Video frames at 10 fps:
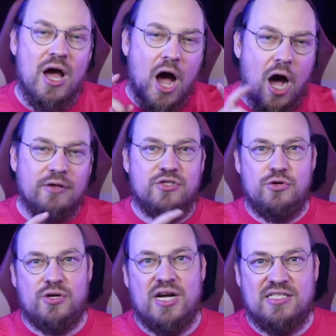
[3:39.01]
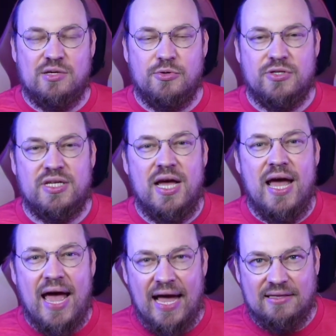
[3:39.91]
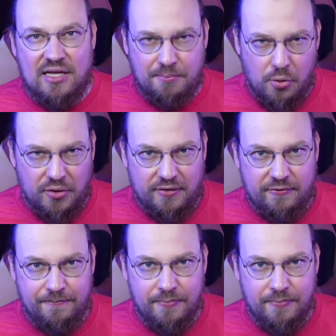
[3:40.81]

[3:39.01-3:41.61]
onto your customers at that point.